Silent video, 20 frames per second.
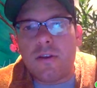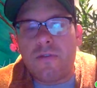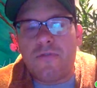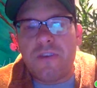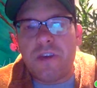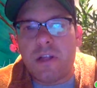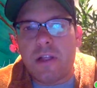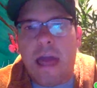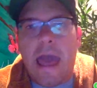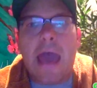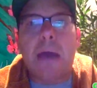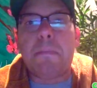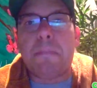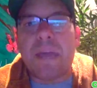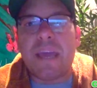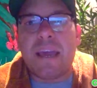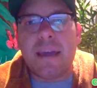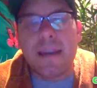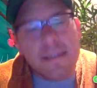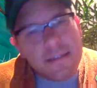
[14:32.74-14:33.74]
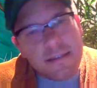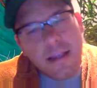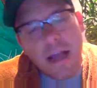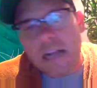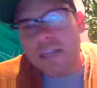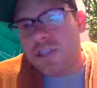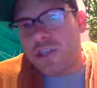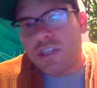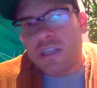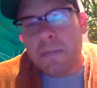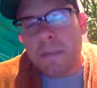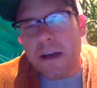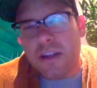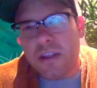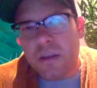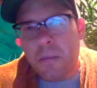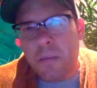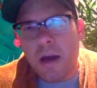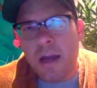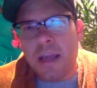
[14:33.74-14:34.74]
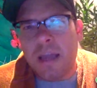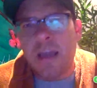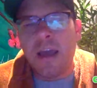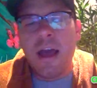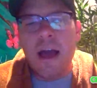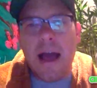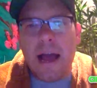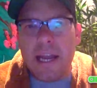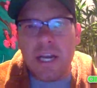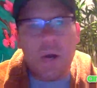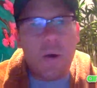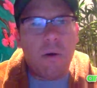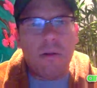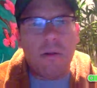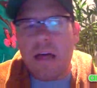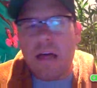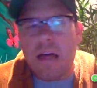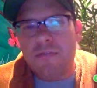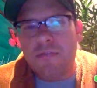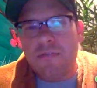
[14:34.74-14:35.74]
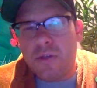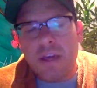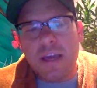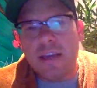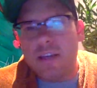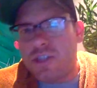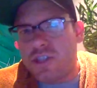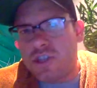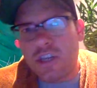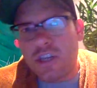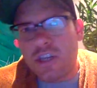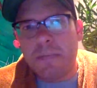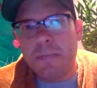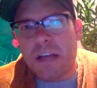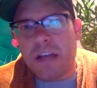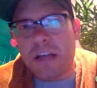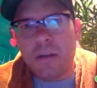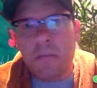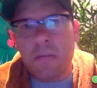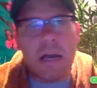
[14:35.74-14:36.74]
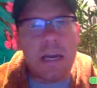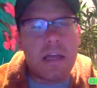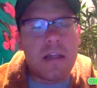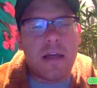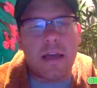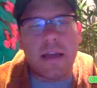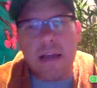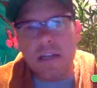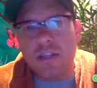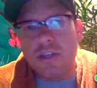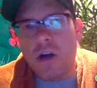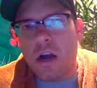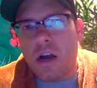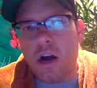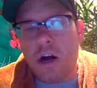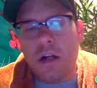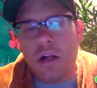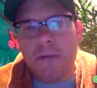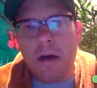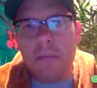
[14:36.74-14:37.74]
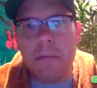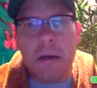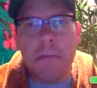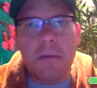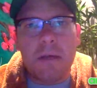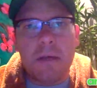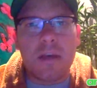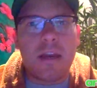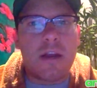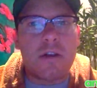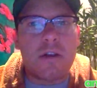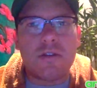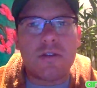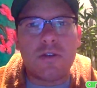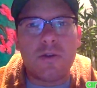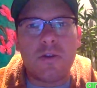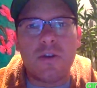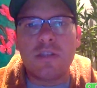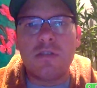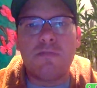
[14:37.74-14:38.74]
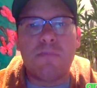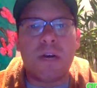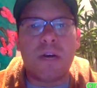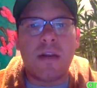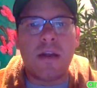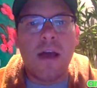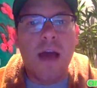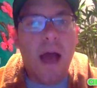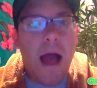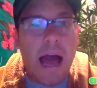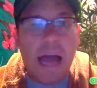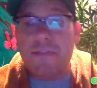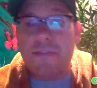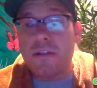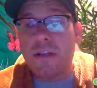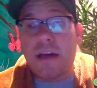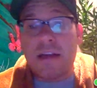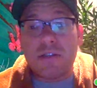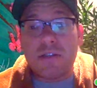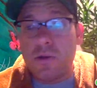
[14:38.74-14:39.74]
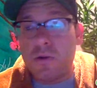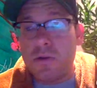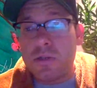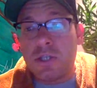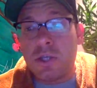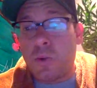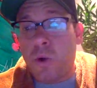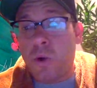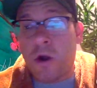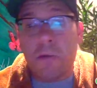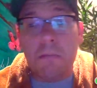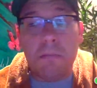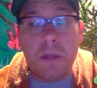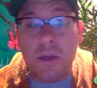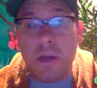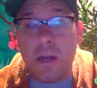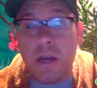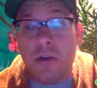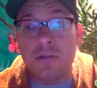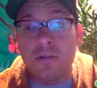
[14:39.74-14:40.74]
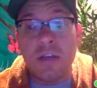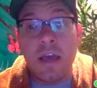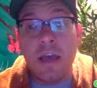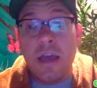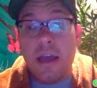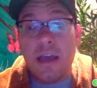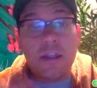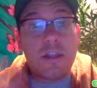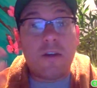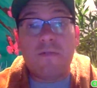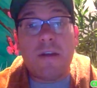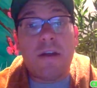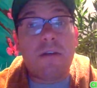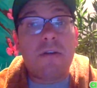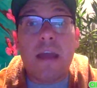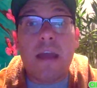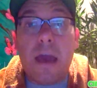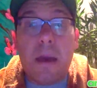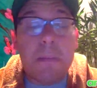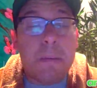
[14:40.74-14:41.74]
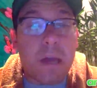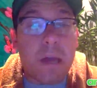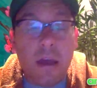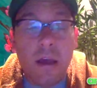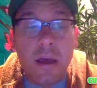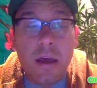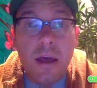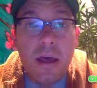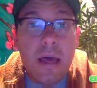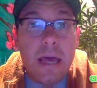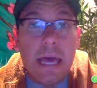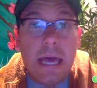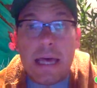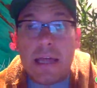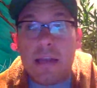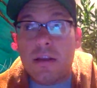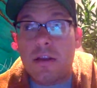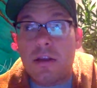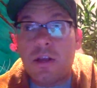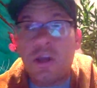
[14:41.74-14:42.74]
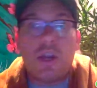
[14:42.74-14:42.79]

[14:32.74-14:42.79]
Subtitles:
you feel happy. And it's not just about the money. I know a lot of you think it's just about the money. Like I talk all about my millionaire students, but I have a lot of students who aren't millionaires, and they're very happy. And,